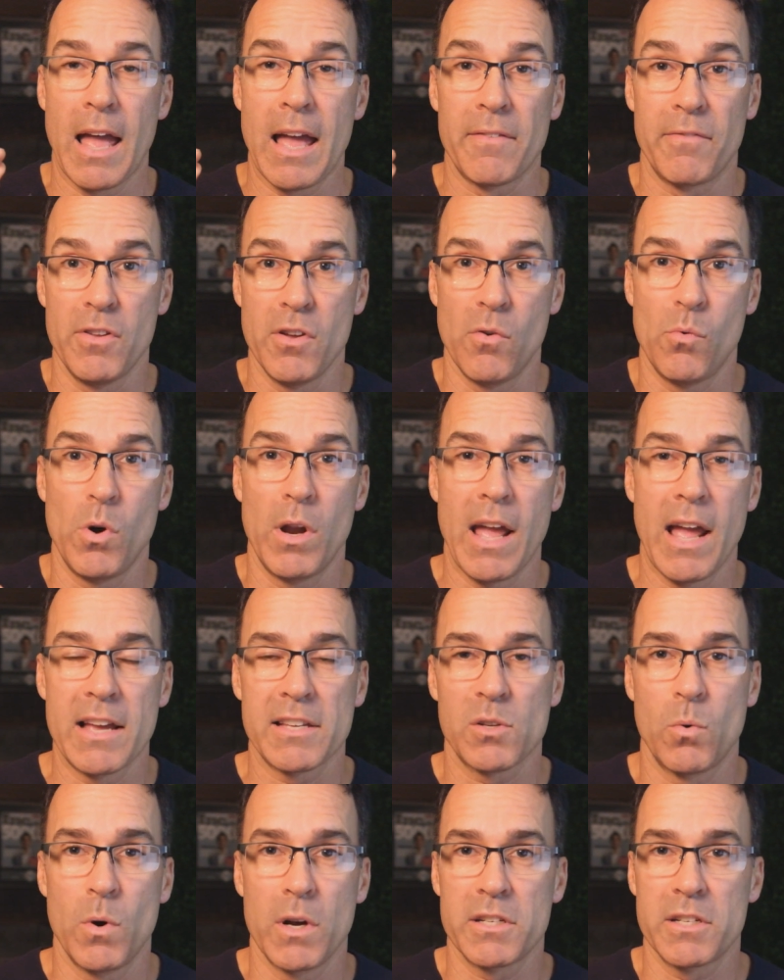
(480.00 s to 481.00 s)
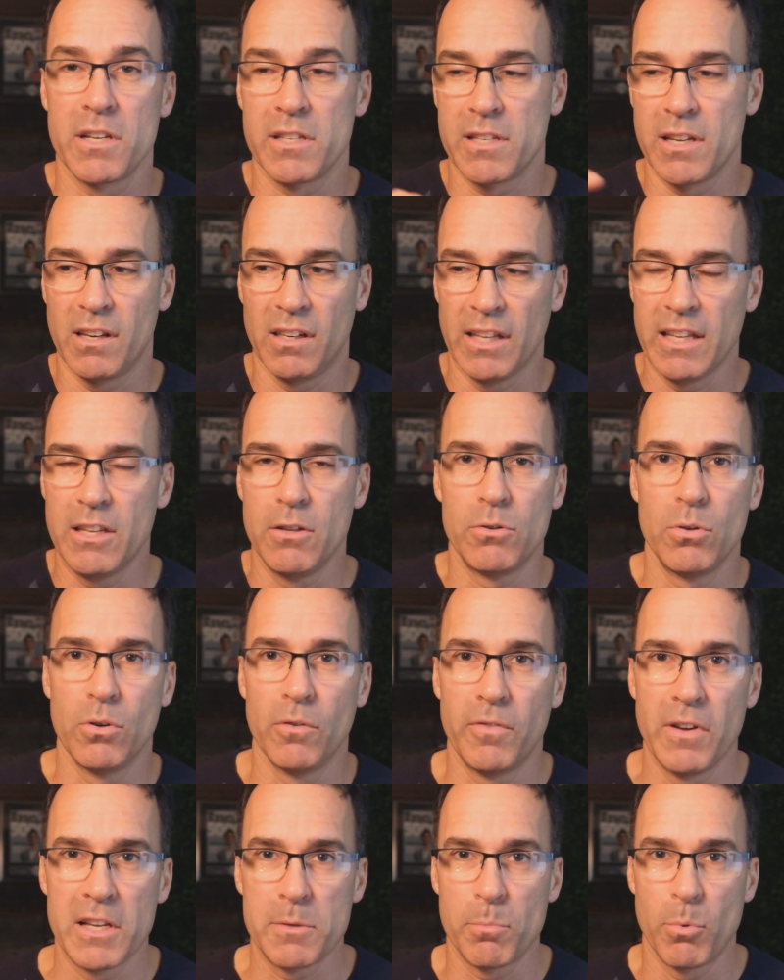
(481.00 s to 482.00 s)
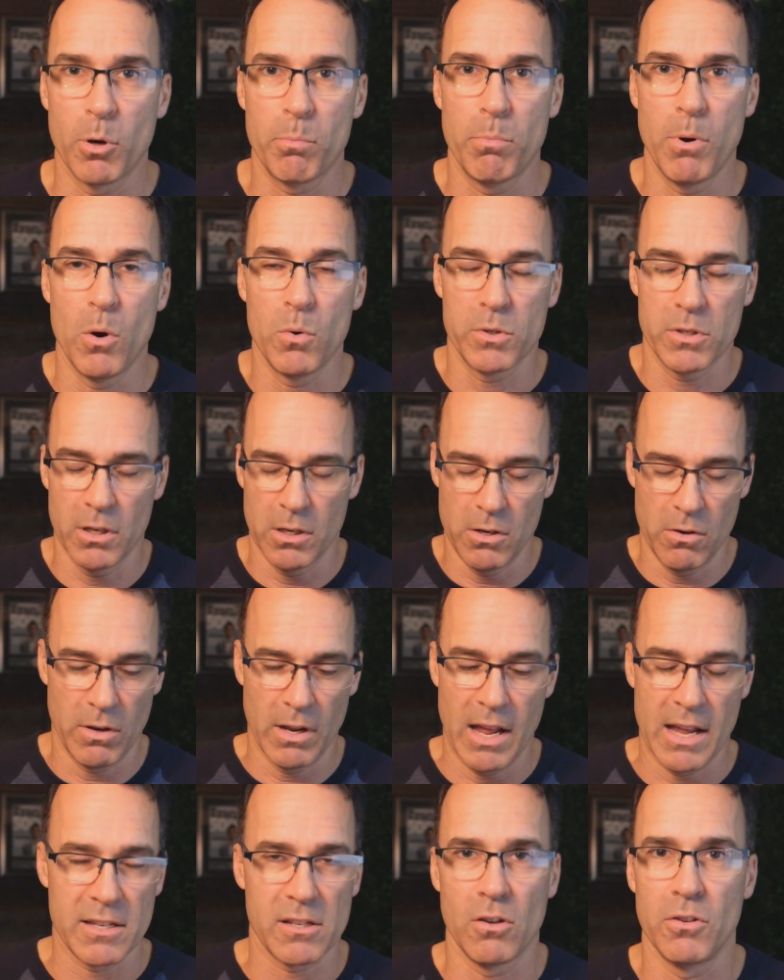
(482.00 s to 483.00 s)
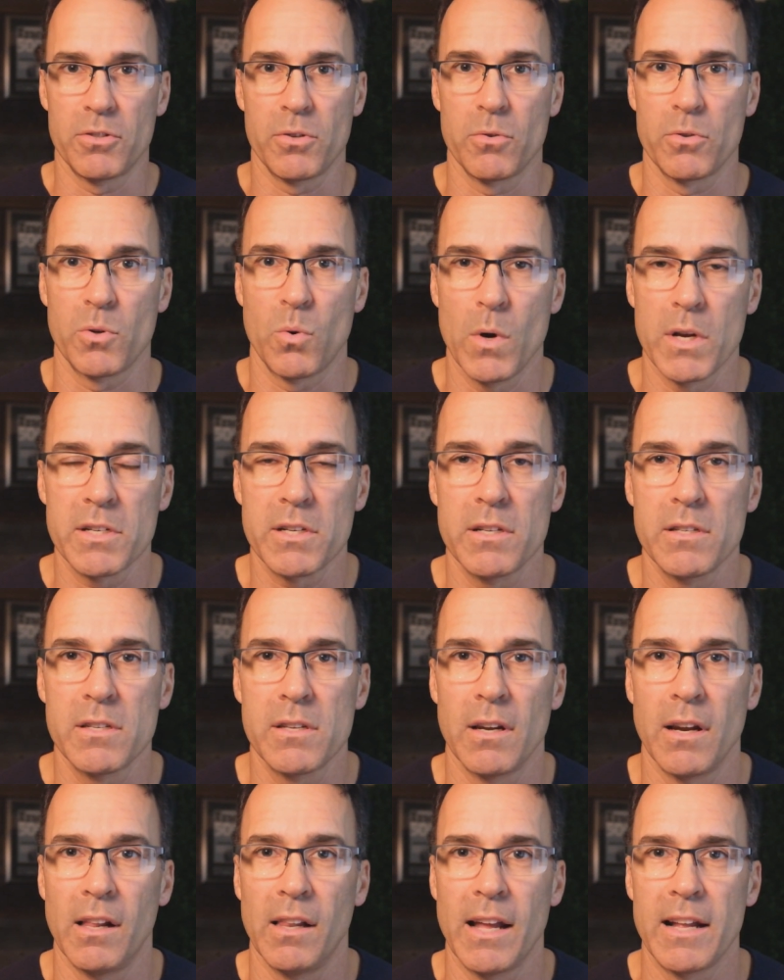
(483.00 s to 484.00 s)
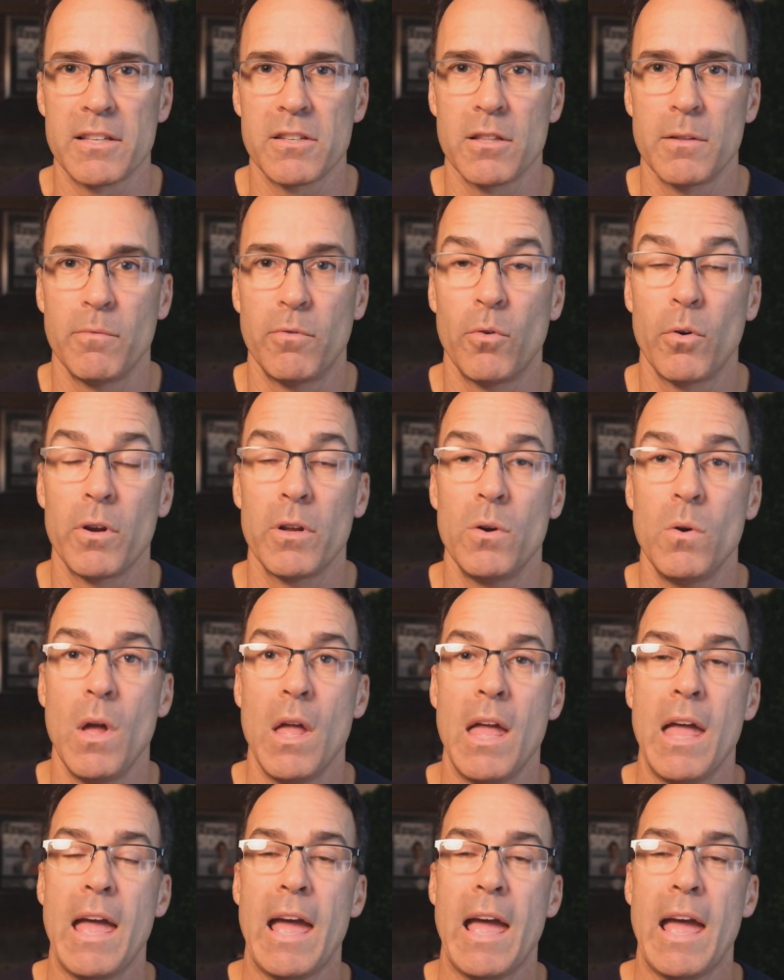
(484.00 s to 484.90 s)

if you want to ask questions, it'll link you to a Facebook post and you can ask all sorts of questions and I'll answer them for you.